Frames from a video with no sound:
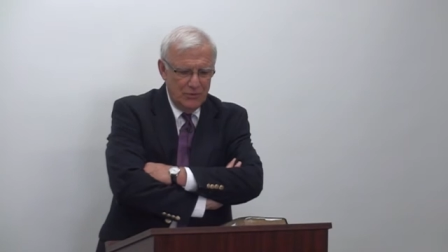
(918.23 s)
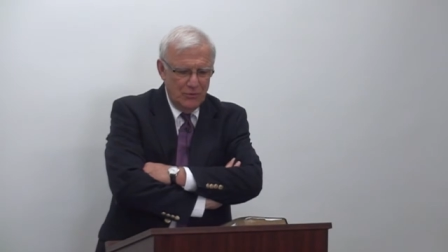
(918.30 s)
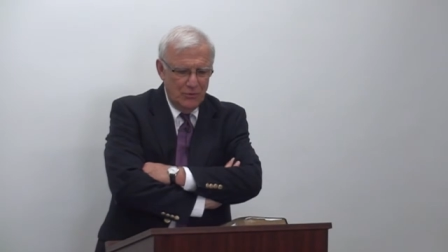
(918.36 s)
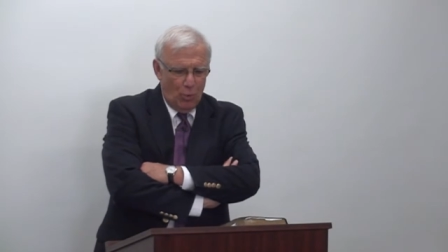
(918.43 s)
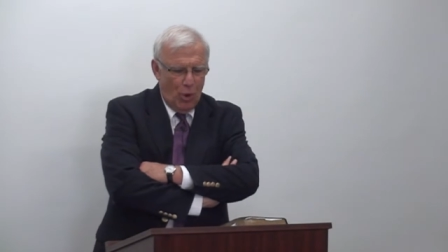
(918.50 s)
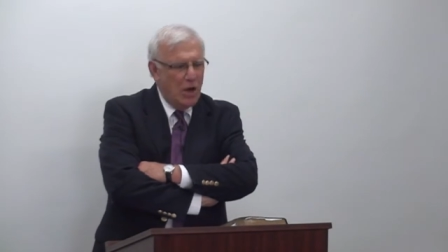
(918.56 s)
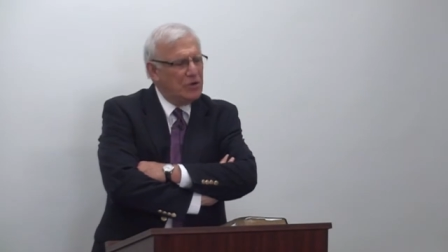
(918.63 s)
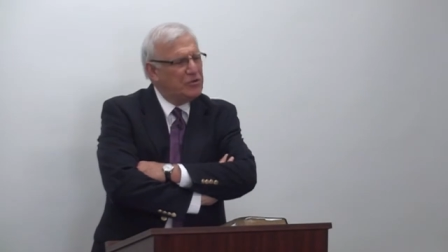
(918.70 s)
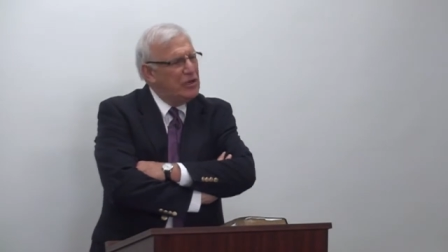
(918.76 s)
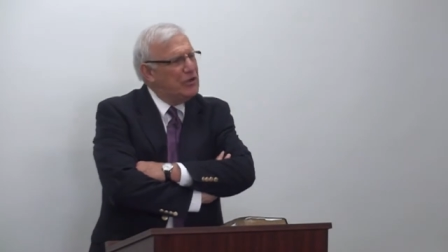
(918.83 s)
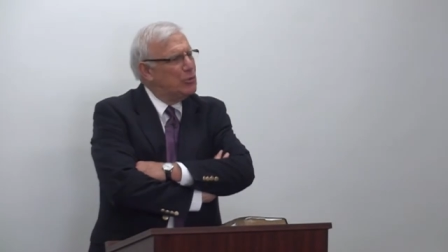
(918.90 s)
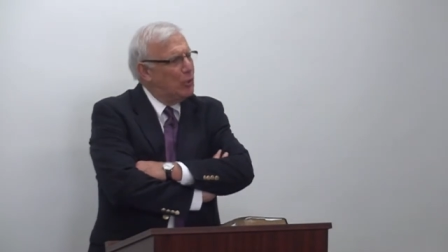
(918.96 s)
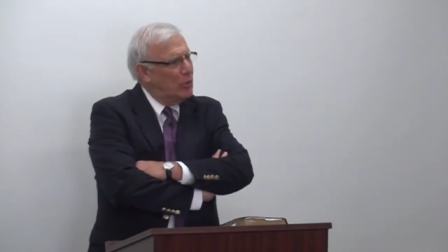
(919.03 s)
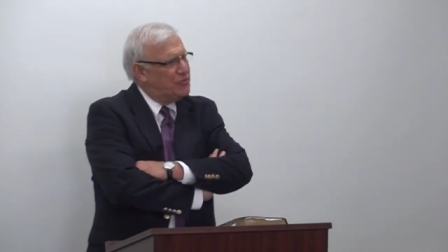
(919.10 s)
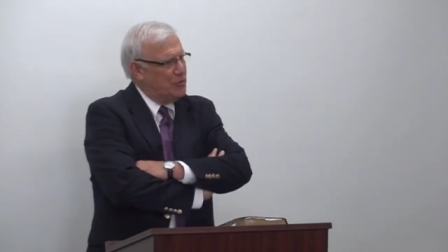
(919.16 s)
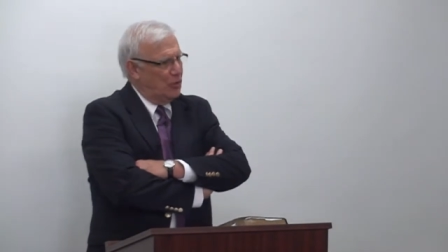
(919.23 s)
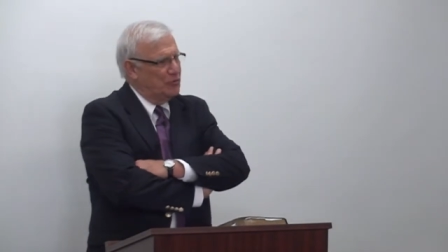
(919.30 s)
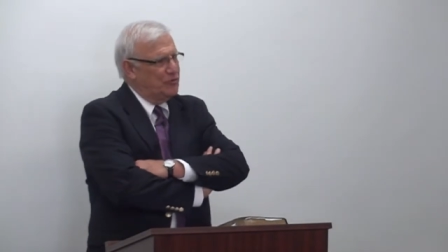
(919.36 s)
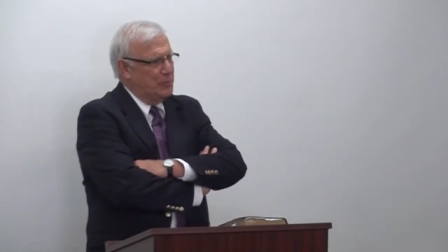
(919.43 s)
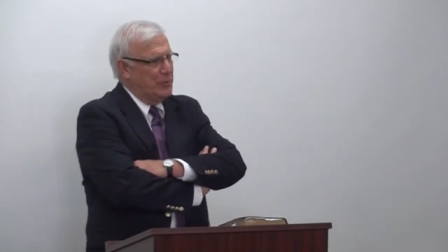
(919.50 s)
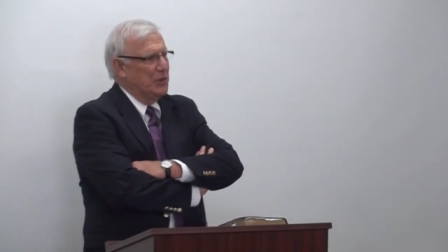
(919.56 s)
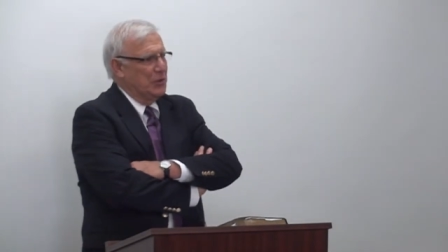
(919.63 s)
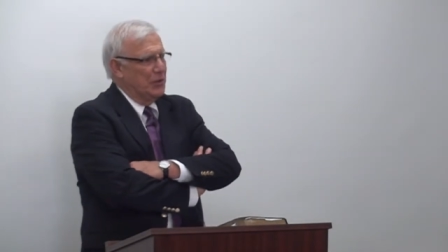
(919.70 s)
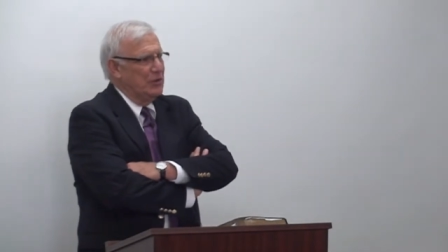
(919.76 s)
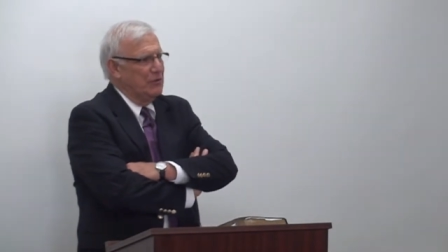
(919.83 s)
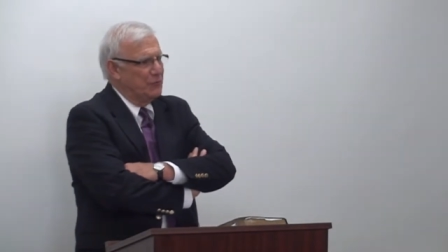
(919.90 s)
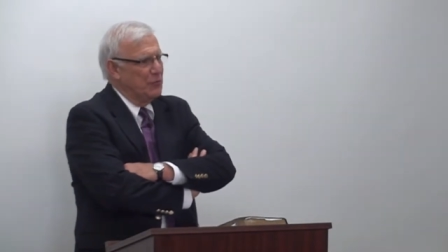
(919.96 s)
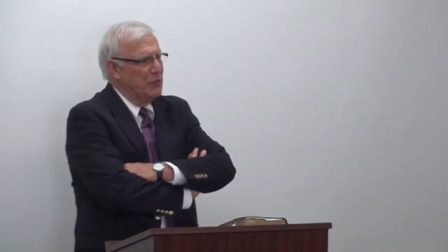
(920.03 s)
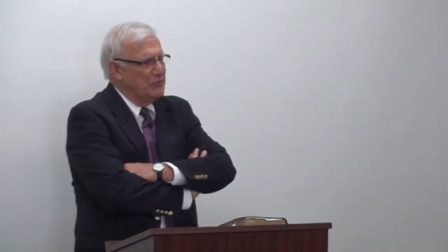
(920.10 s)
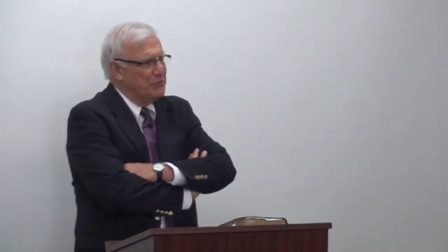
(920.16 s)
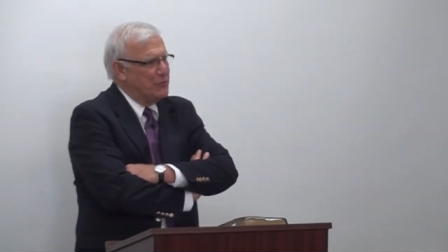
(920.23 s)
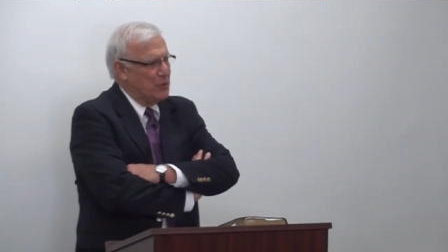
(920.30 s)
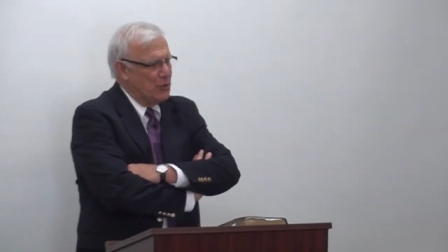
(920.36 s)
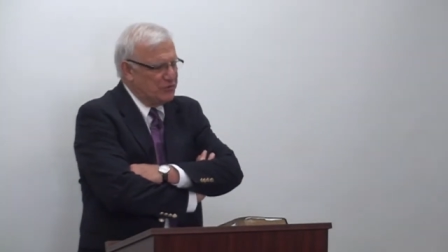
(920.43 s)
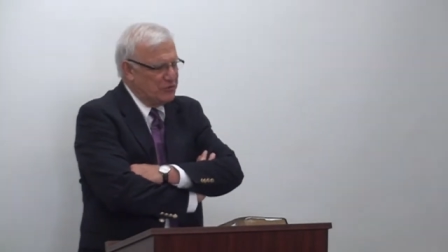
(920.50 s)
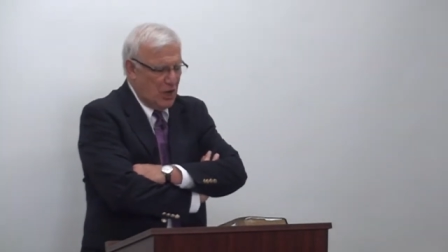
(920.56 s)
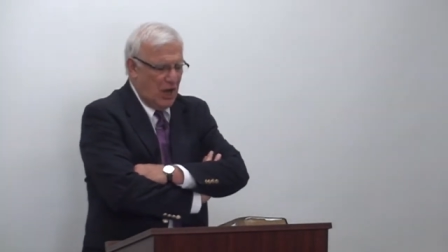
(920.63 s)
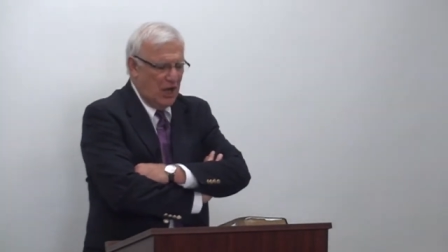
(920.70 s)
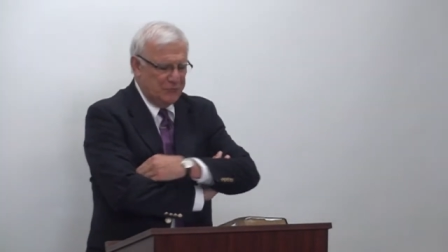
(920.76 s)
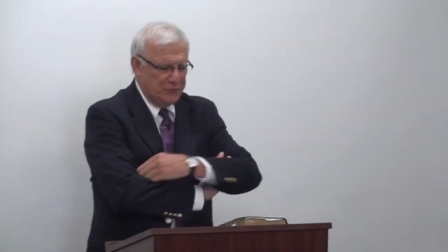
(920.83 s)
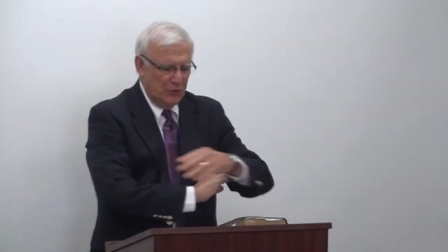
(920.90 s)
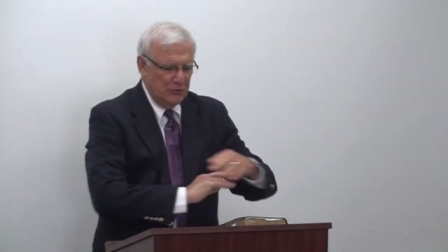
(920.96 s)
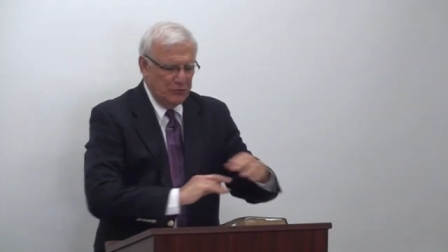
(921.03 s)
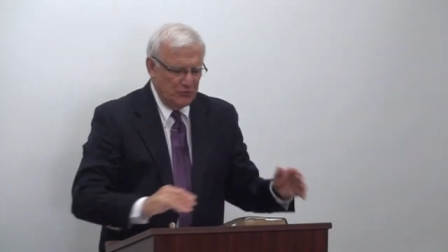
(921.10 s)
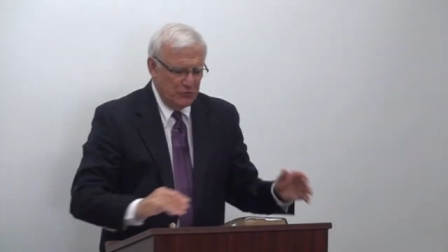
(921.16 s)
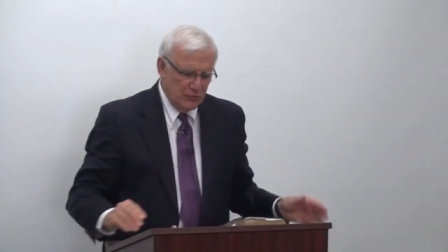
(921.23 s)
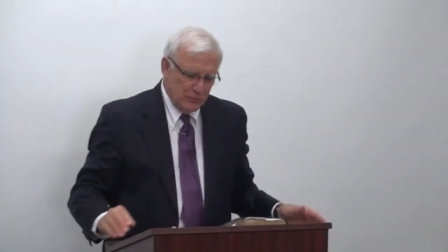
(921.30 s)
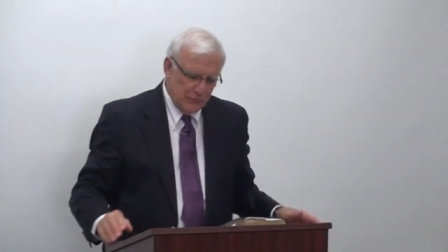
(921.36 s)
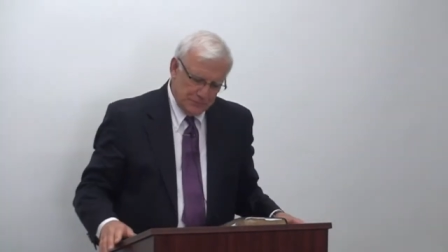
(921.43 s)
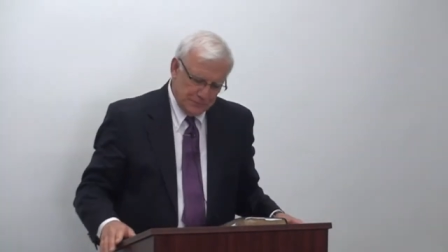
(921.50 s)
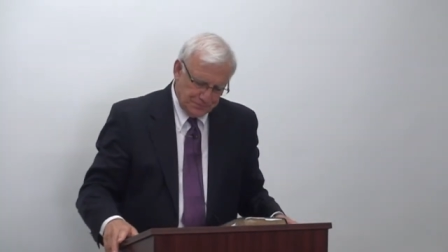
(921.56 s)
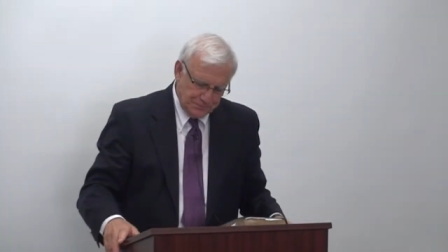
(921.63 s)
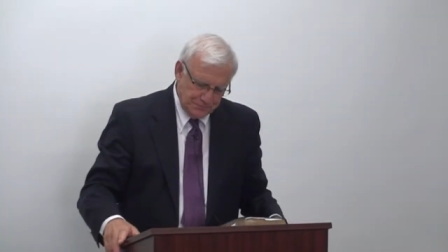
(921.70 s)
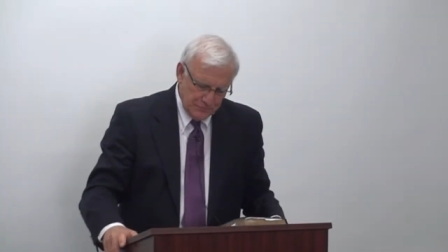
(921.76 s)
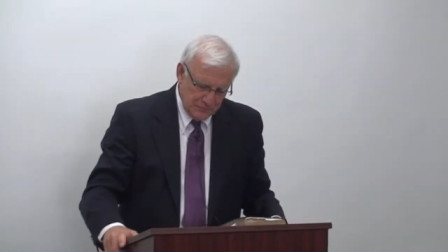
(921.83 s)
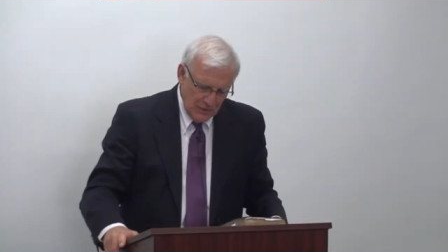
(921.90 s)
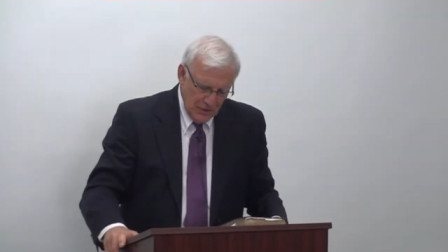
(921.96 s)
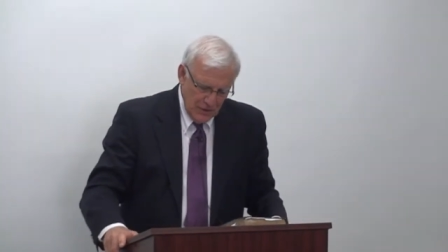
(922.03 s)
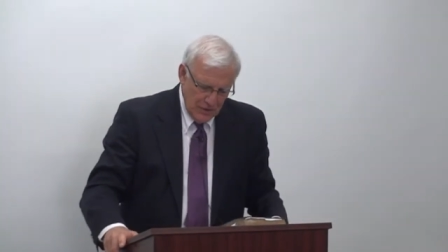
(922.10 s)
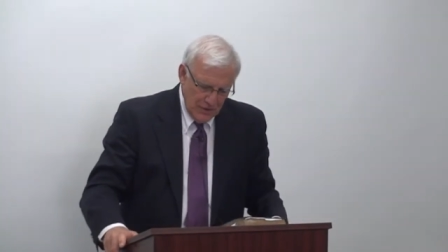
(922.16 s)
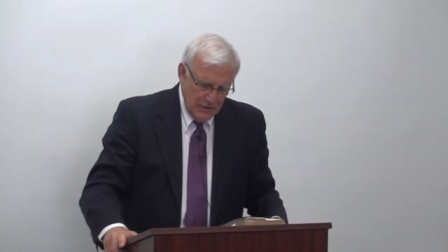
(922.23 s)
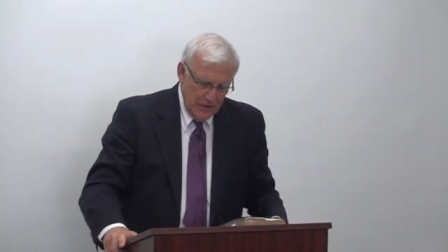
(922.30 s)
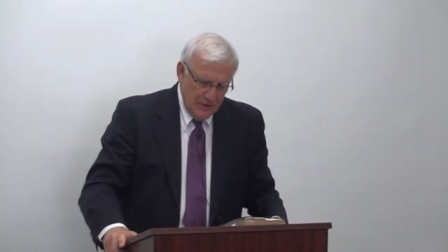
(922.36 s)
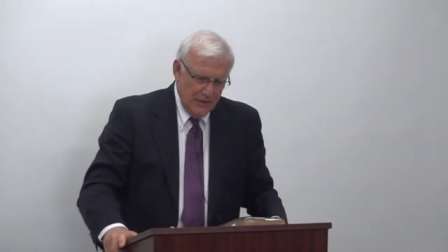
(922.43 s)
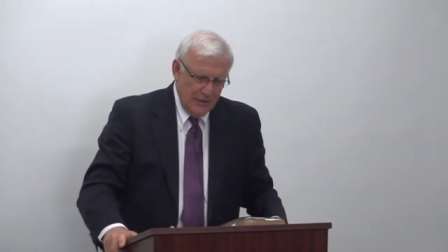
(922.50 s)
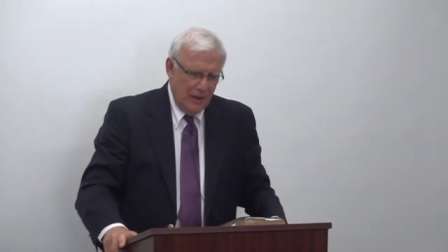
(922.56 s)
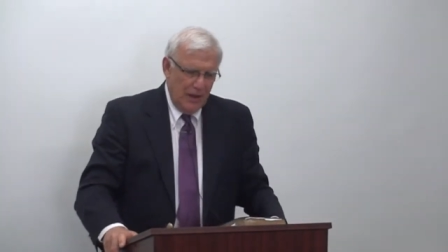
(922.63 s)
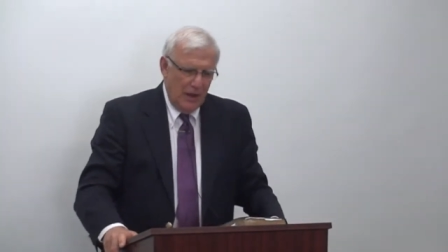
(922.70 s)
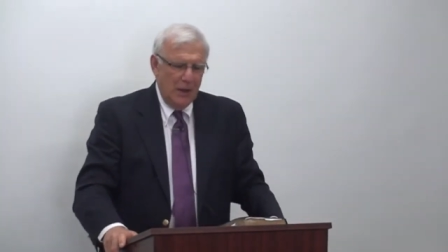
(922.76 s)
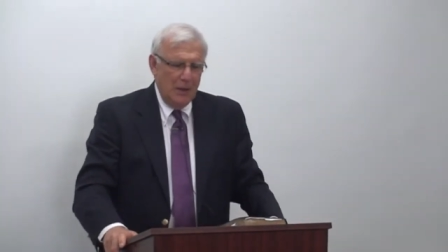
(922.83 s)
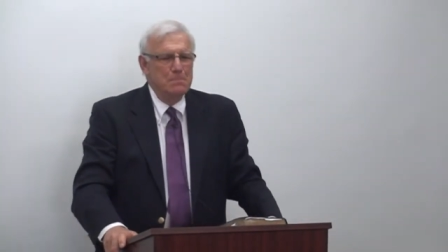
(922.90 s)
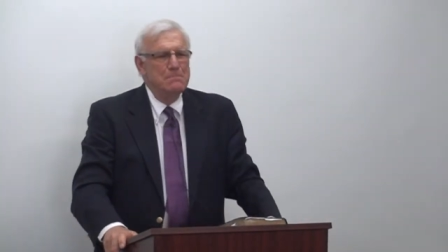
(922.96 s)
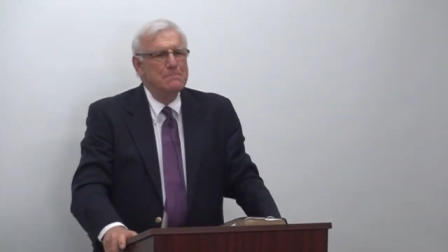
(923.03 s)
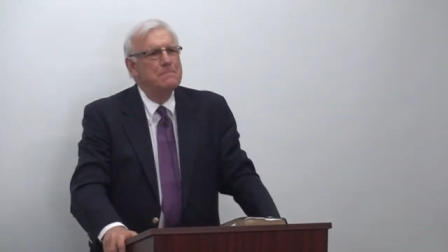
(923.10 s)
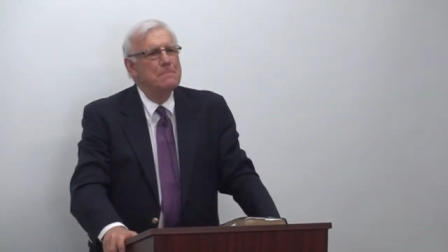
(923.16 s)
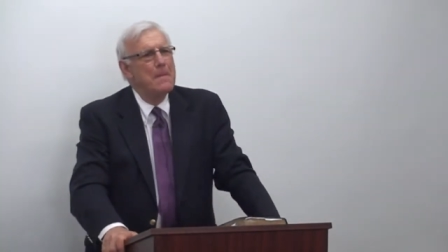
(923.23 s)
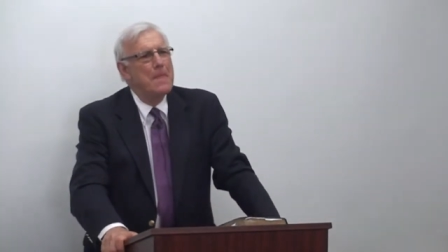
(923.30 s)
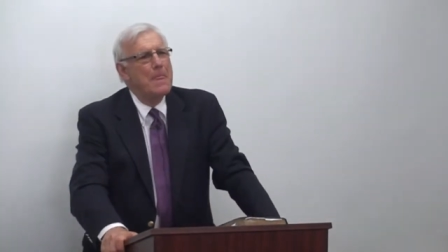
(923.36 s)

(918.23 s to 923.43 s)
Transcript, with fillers: walked into a church building for the first conference, um,